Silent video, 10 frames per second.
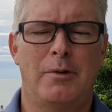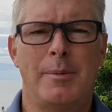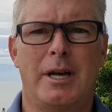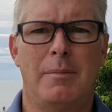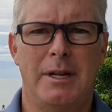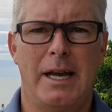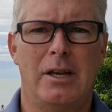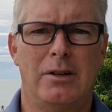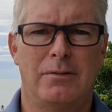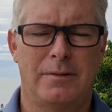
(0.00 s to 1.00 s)
become
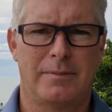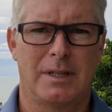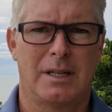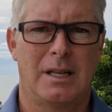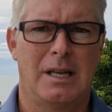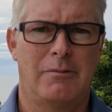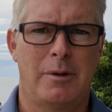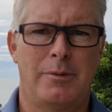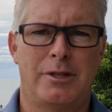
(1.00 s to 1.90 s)
negative, if we